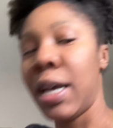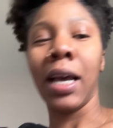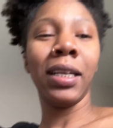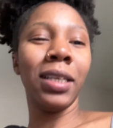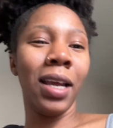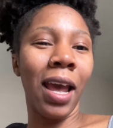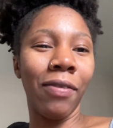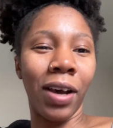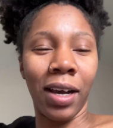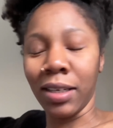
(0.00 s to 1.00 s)
I did have
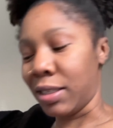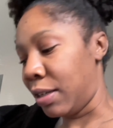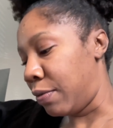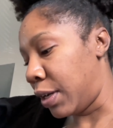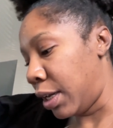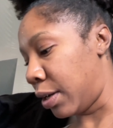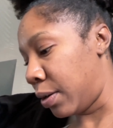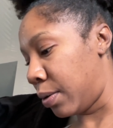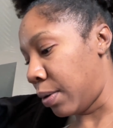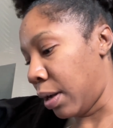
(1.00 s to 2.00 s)
a hot seat
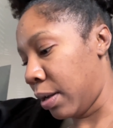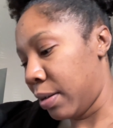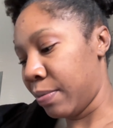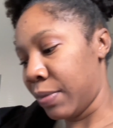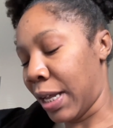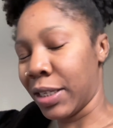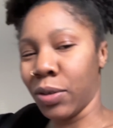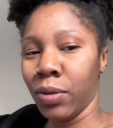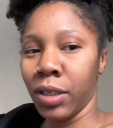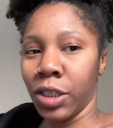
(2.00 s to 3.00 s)
video um, that's
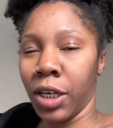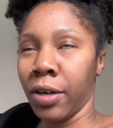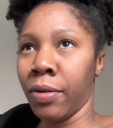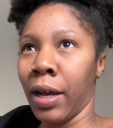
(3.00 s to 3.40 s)
on the channel.